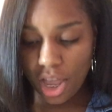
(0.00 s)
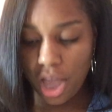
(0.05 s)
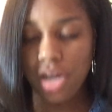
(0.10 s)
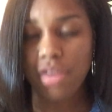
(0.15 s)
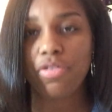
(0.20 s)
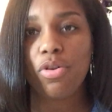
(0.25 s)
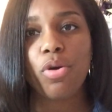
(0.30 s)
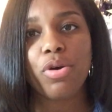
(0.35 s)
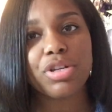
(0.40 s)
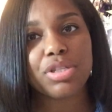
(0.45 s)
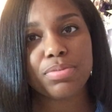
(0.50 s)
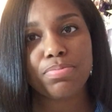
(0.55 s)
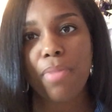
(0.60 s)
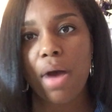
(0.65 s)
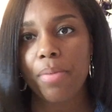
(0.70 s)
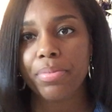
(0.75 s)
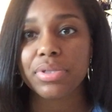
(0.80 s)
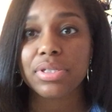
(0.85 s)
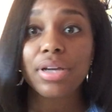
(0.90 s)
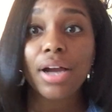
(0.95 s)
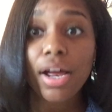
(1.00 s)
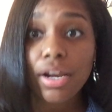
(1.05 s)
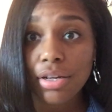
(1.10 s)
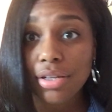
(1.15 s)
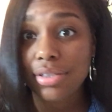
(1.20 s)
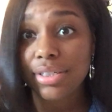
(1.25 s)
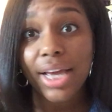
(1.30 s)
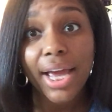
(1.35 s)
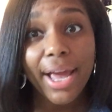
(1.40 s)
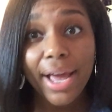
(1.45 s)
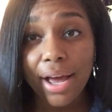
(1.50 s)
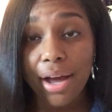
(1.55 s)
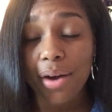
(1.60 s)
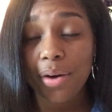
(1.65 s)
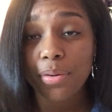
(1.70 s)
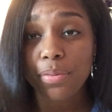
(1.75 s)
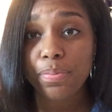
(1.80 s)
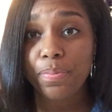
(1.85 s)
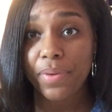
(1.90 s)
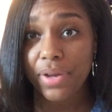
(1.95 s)
And of course, Mama's not
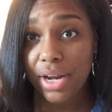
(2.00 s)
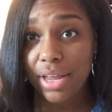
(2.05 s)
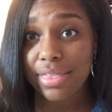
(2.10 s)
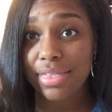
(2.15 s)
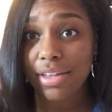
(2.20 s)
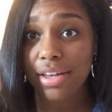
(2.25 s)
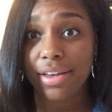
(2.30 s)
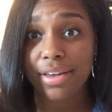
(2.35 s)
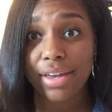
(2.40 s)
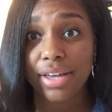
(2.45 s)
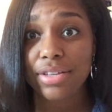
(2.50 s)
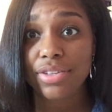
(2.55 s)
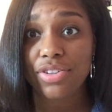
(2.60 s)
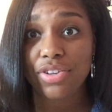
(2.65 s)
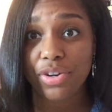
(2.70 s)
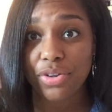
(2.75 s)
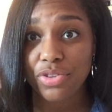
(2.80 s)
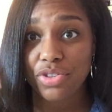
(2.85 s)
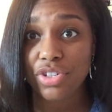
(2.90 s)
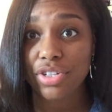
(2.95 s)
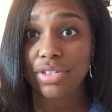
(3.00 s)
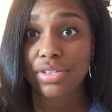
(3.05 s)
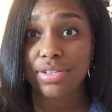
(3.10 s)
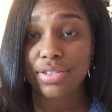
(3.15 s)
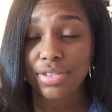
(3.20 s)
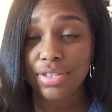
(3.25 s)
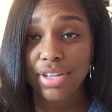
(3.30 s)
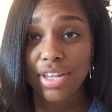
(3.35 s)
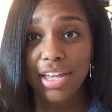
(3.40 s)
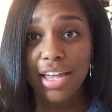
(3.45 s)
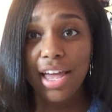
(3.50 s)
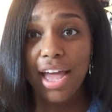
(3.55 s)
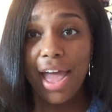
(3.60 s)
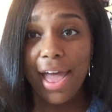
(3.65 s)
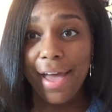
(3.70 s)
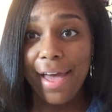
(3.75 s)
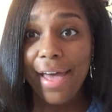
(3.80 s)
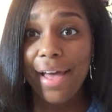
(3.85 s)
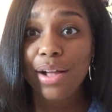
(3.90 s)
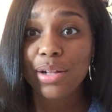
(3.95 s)
down, but I think she's
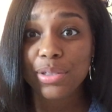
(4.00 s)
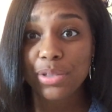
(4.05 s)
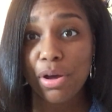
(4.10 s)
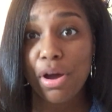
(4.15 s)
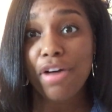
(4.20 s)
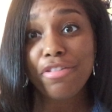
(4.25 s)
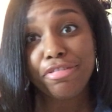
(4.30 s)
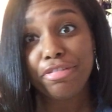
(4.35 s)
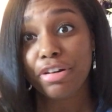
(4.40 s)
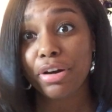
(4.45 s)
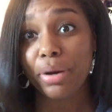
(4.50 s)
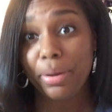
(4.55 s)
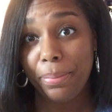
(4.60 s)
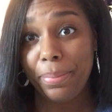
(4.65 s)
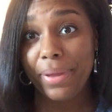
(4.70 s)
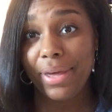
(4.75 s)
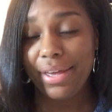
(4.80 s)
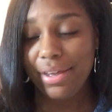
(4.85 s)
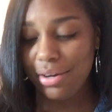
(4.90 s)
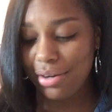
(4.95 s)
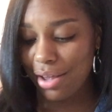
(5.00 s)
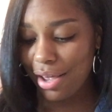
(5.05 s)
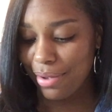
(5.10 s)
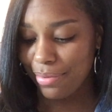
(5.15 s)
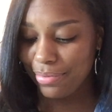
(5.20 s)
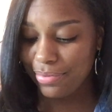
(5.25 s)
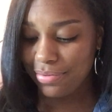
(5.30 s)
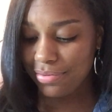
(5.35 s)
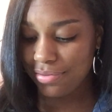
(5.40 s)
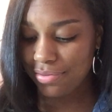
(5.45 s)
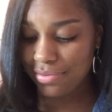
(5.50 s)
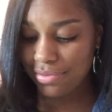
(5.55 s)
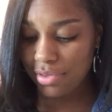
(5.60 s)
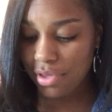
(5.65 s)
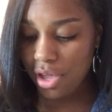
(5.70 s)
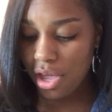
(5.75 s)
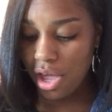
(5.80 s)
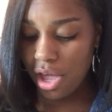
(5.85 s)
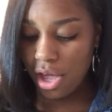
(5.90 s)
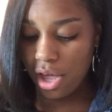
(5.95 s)
held off for a bit, and
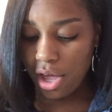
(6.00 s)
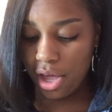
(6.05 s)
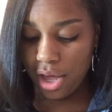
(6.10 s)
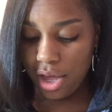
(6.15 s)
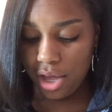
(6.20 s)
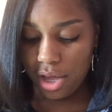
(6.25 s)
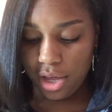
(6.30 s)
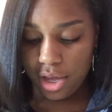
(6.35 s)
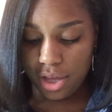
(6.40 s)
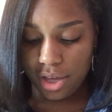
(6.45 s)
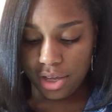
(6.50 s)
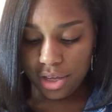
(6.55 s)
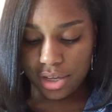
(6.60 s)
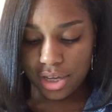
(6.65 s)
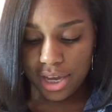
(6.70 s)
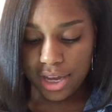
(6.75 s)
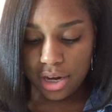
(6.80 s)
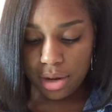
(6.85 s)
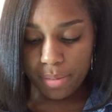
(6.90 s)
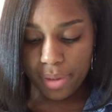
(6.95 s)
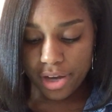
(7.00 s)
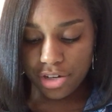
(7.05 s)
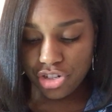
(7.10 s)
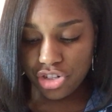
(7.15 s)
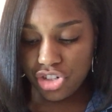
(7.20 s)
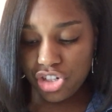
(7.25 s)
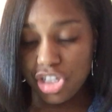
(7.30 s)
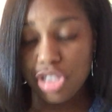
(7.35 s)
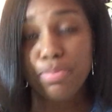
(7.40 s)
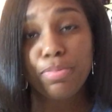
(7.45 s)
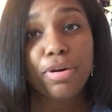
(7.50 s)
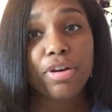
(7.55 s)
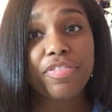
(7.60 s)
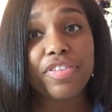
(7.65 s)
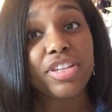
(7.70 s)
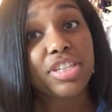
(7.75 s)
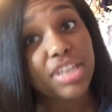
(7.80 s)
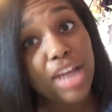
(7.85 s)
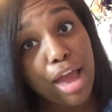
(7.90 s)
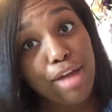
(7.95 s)
can't imagine she's
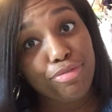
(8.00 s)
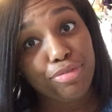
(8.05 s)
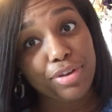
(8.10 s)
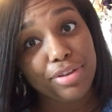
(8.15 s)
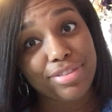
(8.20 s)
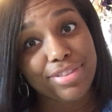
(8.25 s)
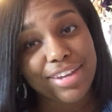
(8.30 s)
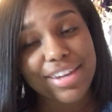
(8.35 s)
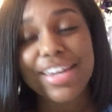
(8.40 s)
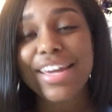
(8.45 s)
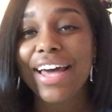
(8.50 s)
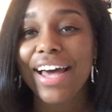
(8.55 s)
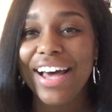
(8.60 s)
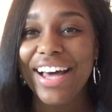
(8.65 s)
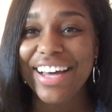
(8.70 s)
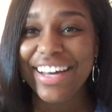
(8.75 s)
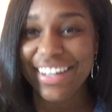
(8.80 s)
impervious to everything.